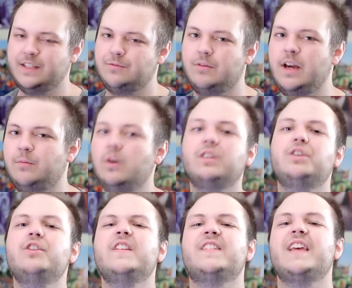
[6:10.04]
That's right, what
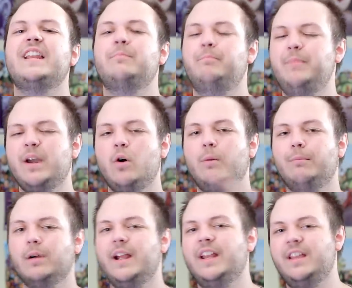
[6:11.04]
good is that big old
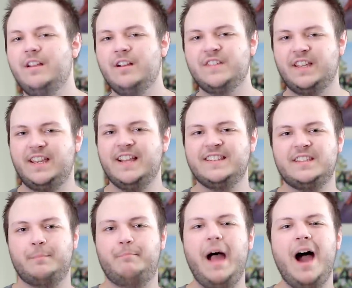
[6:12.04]
brain of yours against
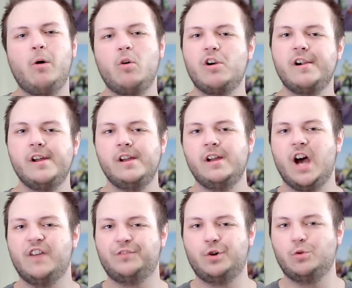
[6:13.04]
the power
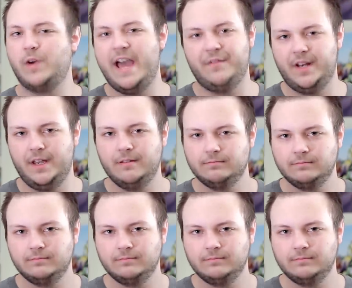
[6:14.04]
of gravity?